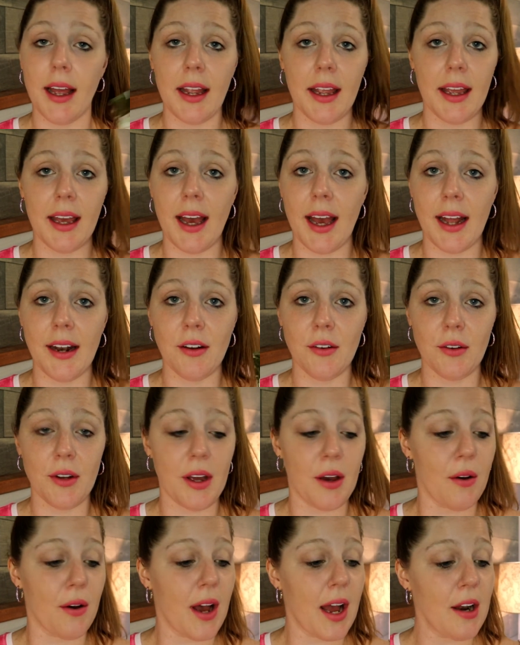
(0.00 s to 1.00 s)
yeah, I don't
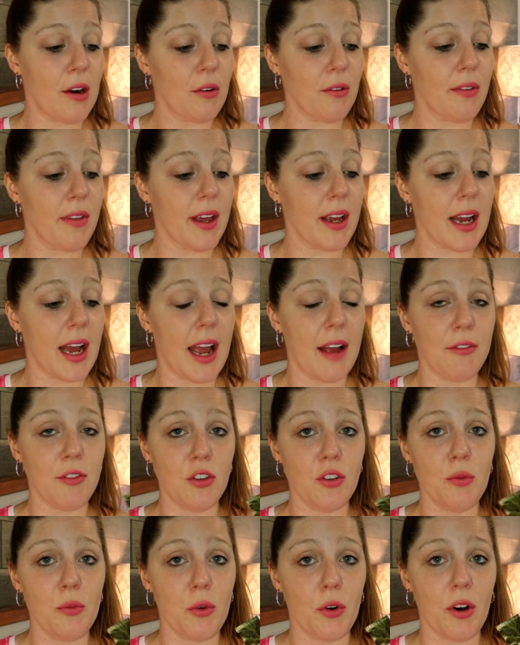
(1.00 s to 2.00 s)
know. I don't think, I have
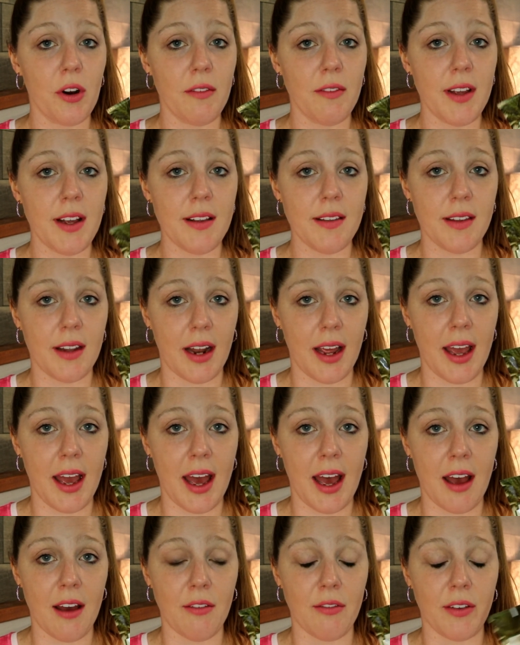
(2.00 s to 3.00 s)
two more of these that I
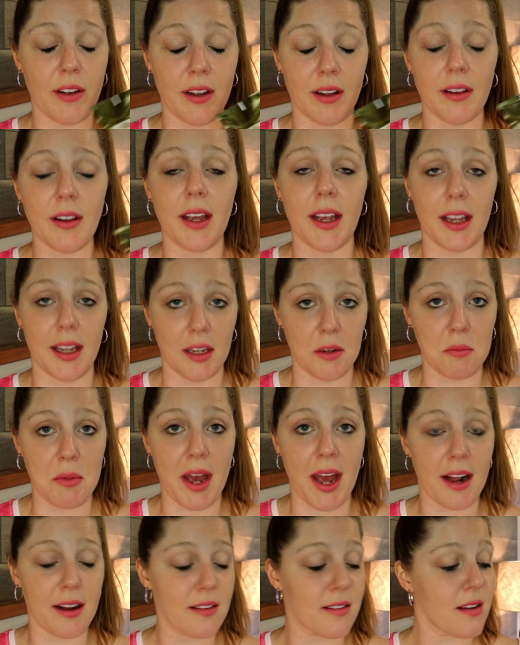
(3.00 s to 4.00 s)
have like in
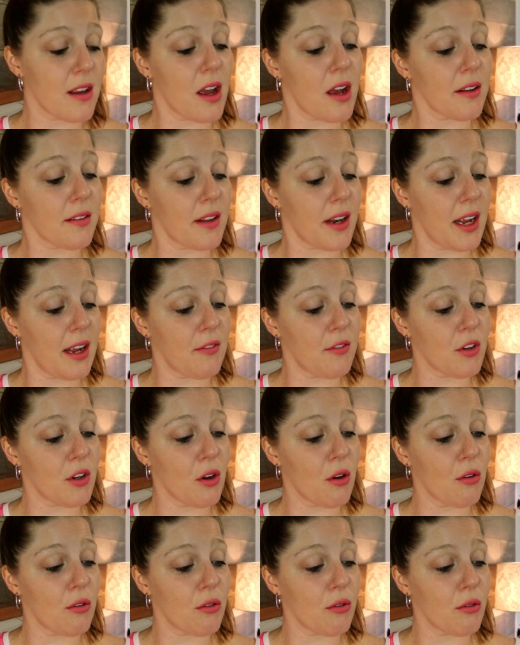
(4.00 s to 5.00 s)
back stock that I have to
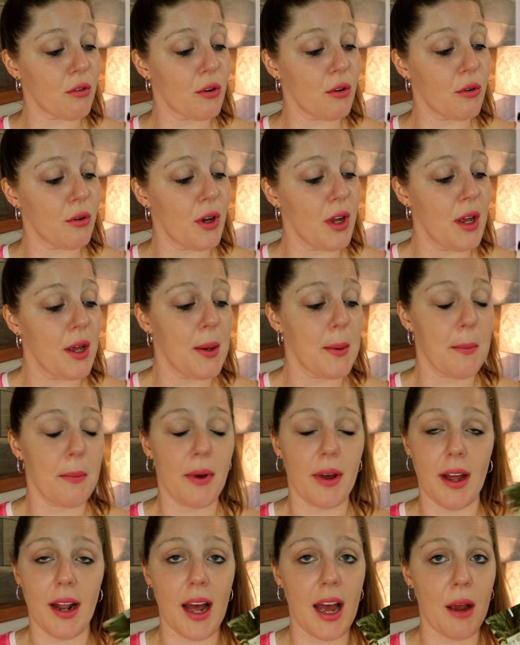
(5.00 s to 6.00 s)
go through,
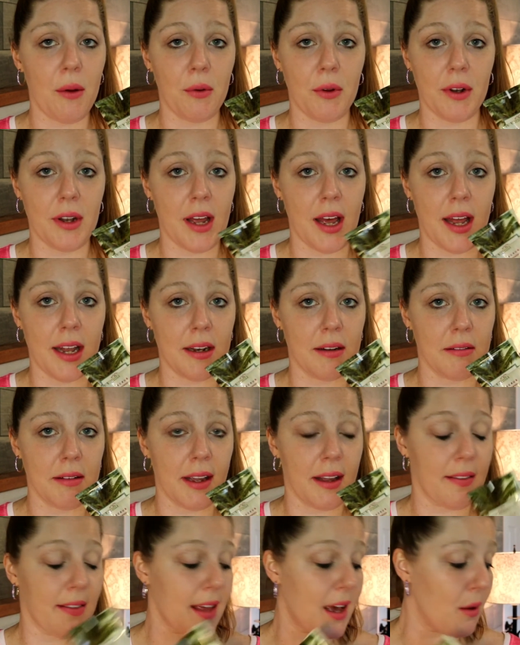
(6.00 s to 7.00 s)
but I will not
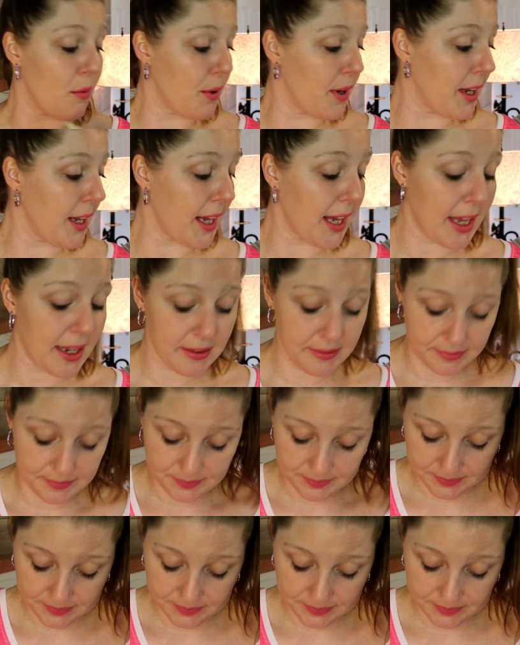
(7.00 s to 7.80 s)
get that one again.